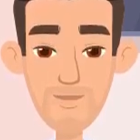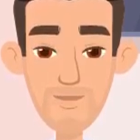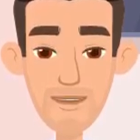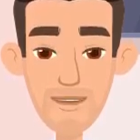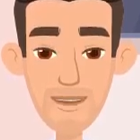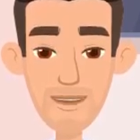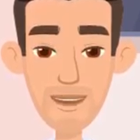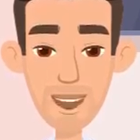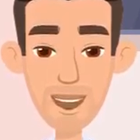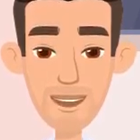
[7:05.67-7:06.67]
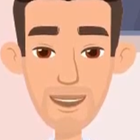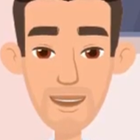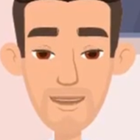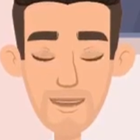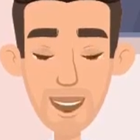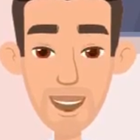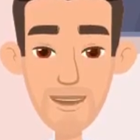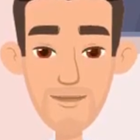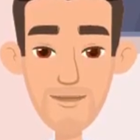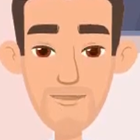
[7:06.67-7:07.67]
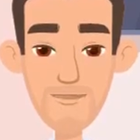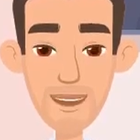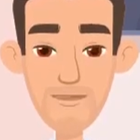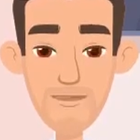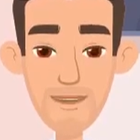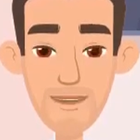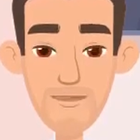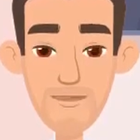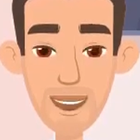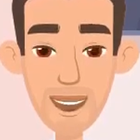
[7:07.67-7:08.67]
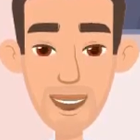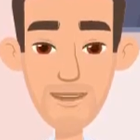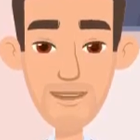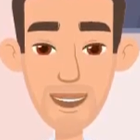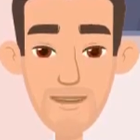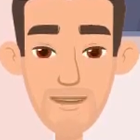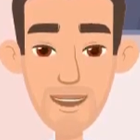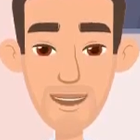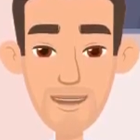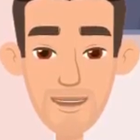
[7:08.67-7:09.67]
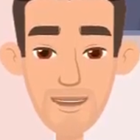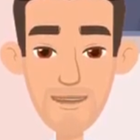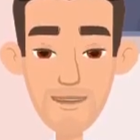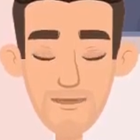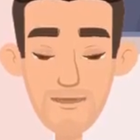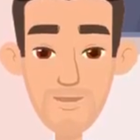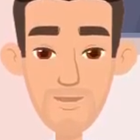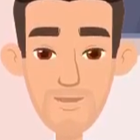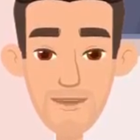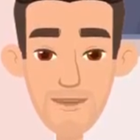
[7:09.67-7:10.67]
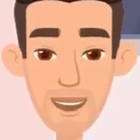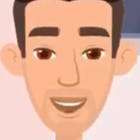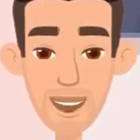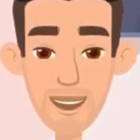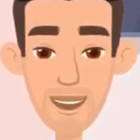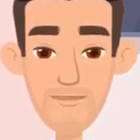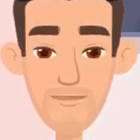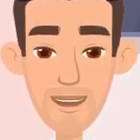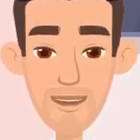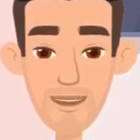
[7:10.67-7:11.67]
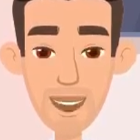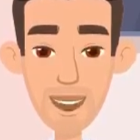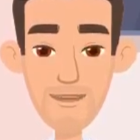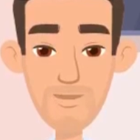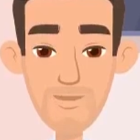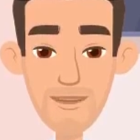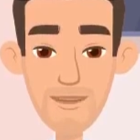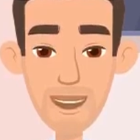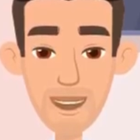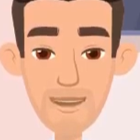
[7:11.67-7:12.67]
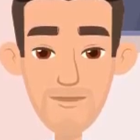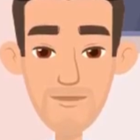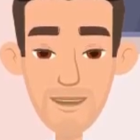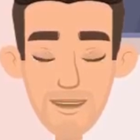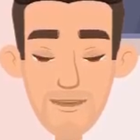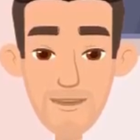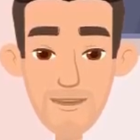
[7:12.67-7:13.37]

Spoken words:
by combining the results of the smaller DFT computations in a way that avoids redundant calculations.